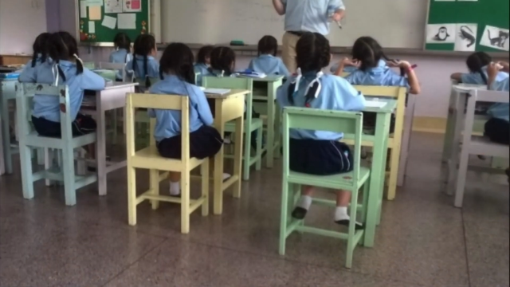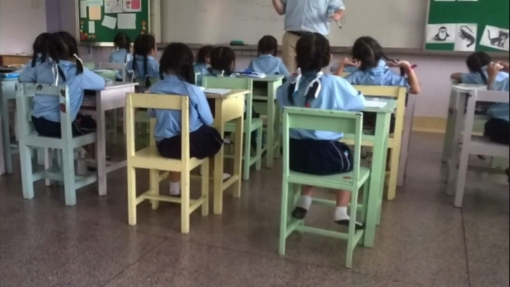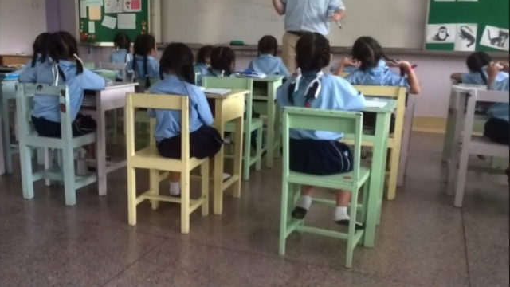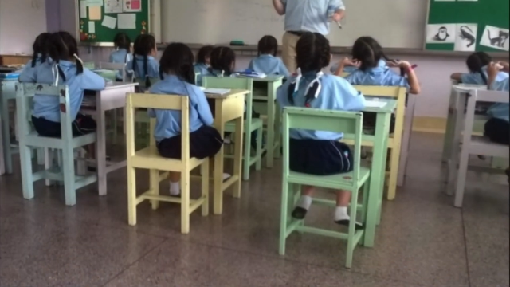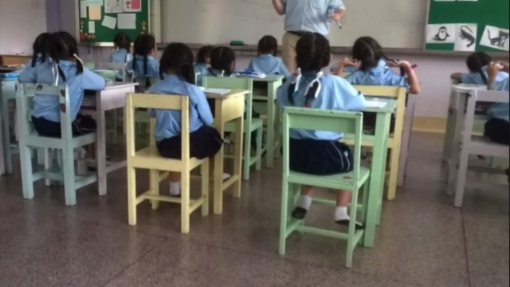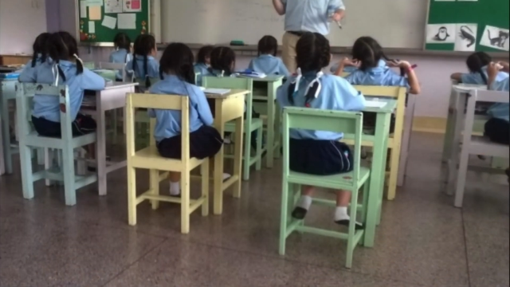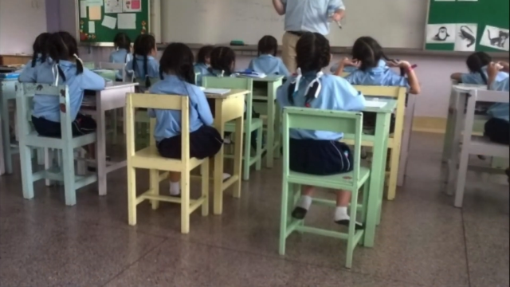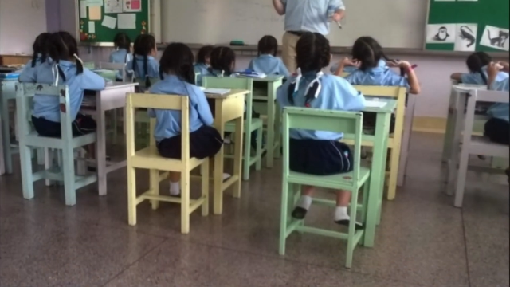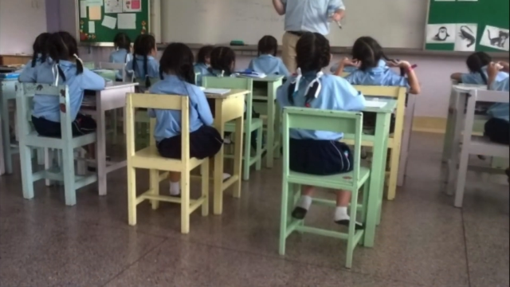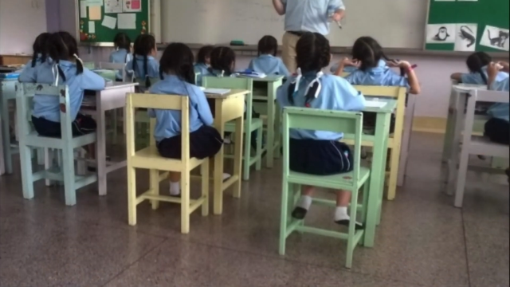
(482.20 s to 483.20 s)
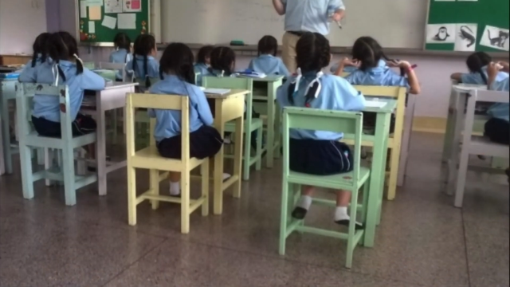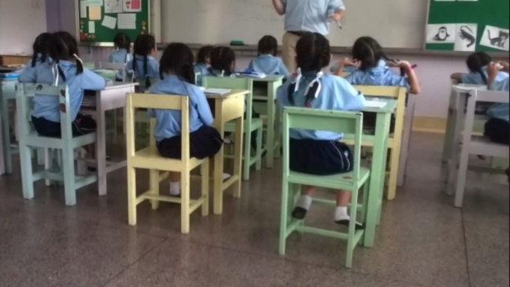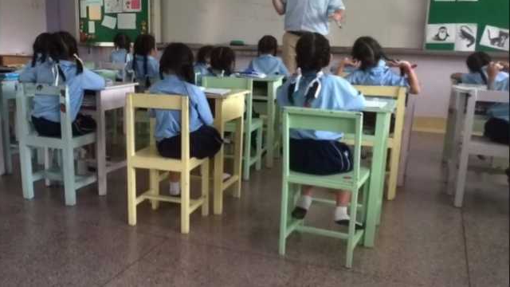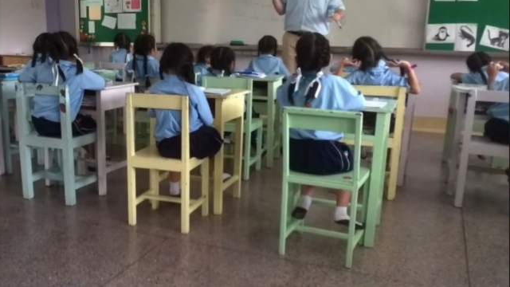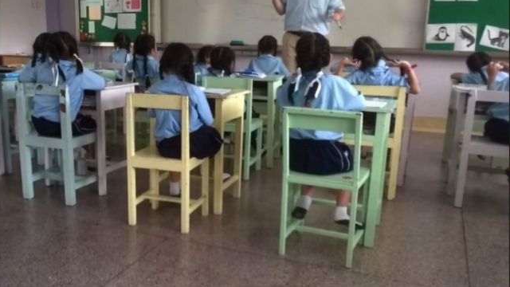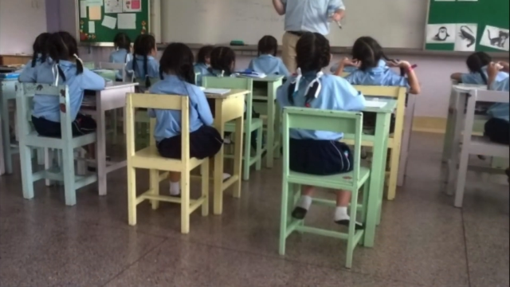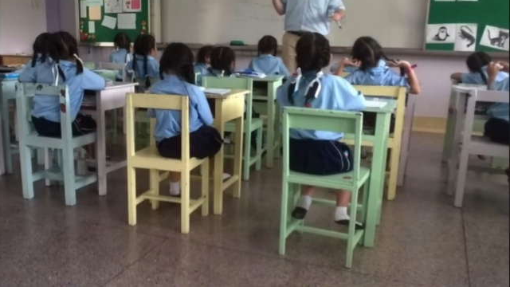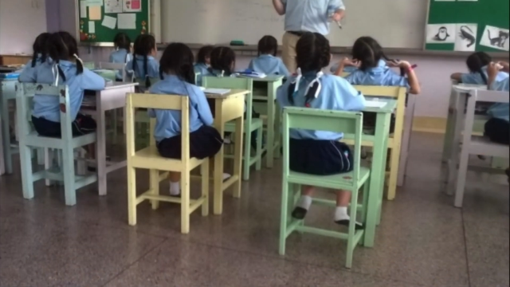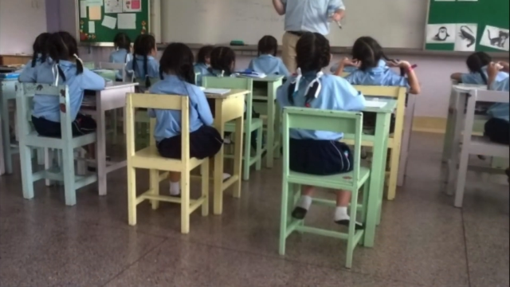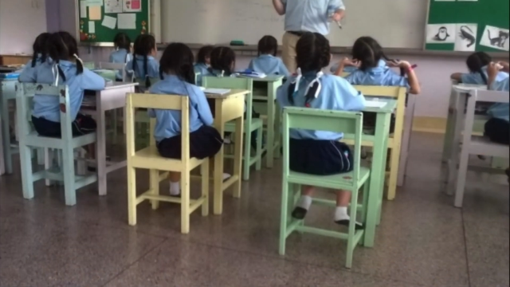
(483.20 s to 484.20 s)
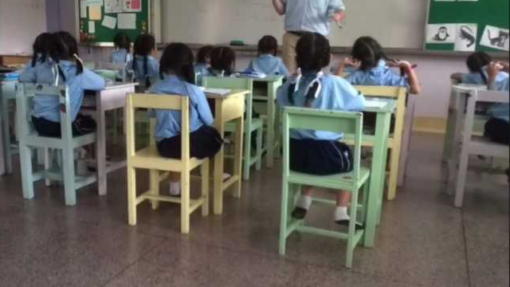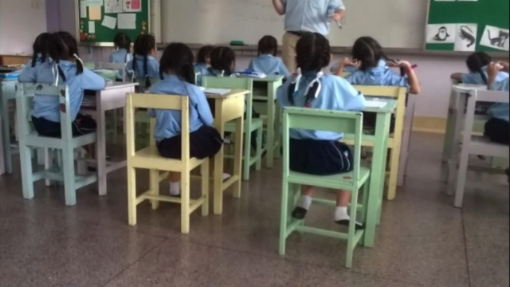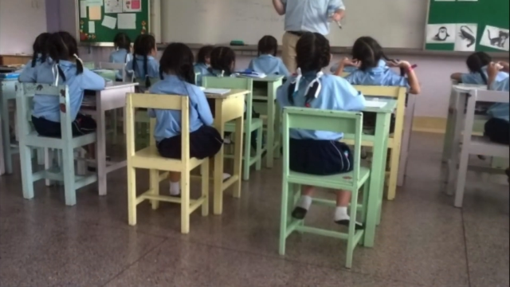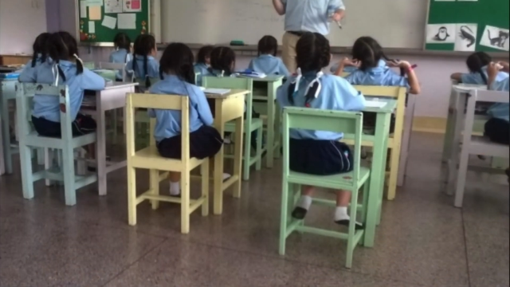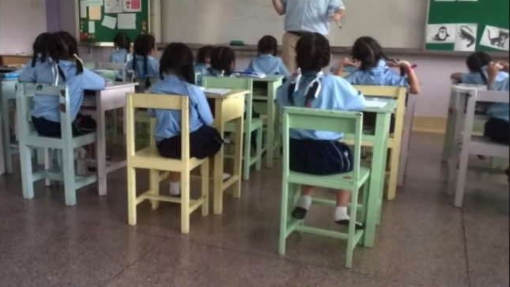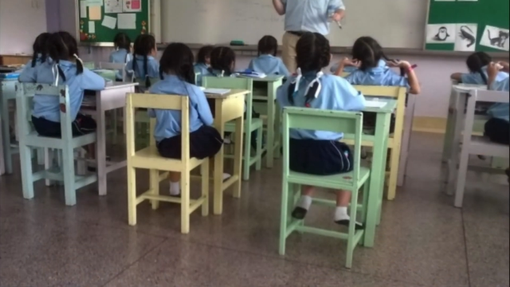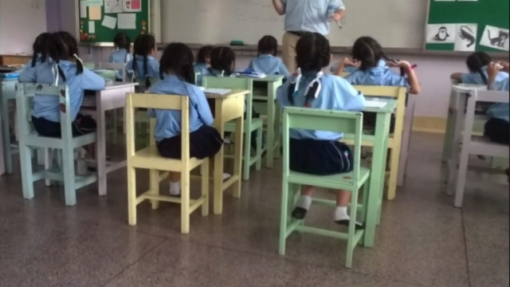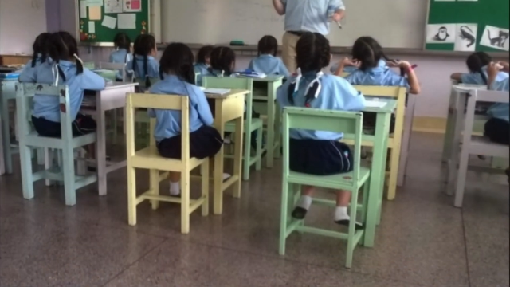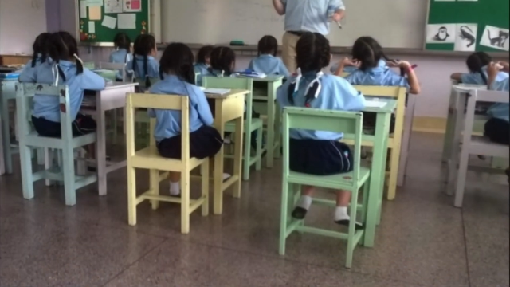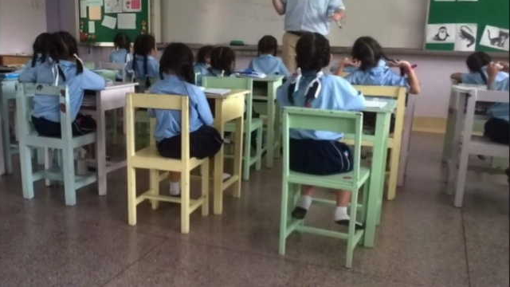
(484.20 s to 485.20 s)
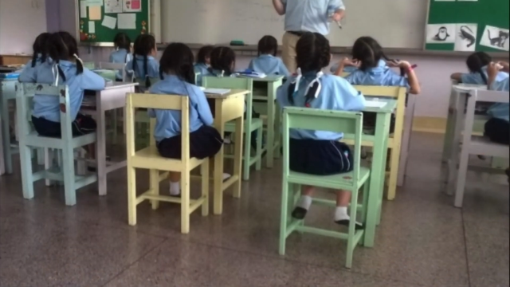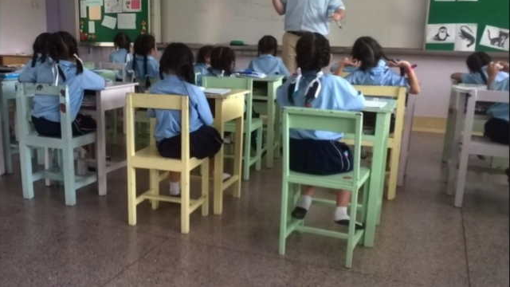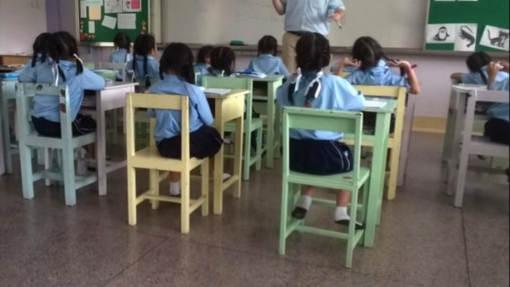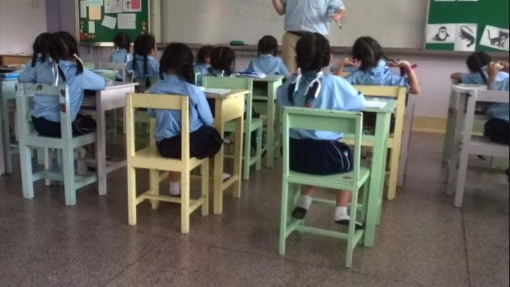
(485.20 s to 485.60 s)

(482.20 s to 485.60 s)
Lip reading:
(no speaker visible)